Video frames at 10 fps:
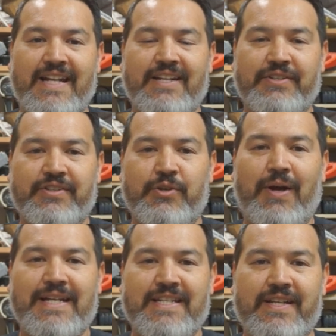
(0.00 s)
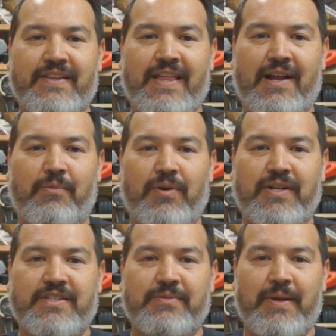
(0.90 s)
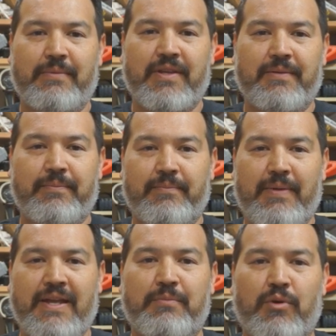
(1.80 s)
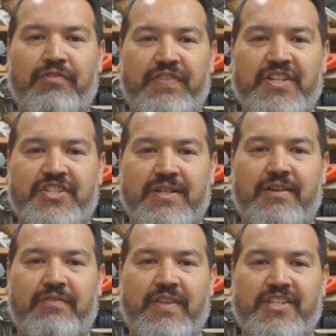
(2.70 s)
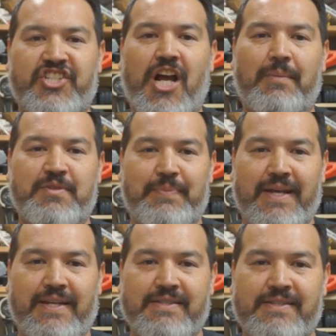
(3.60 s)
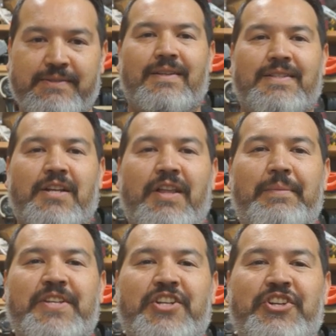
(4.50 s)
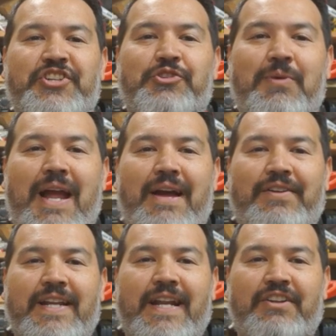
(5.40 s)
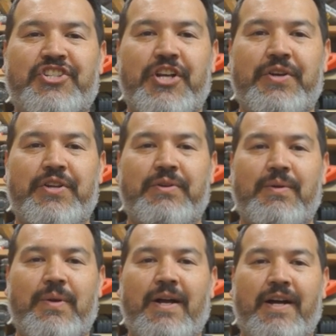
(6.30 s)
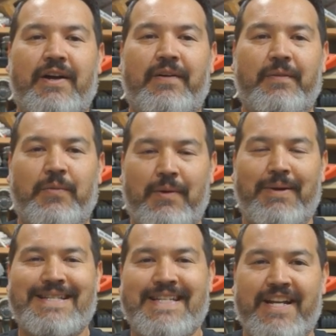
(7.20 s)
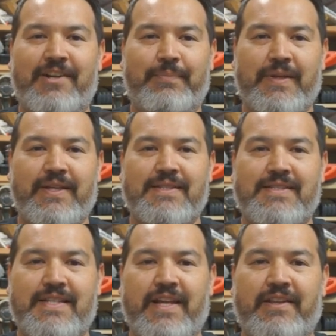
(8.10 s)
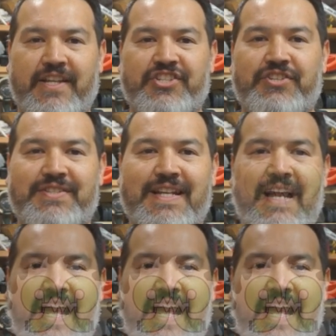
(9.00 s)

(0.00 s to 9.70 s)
a new idea that I wanted to maybe make more efficient of the shop space. So let me turn you around and I'll show you uh, what my setup is and the issues that I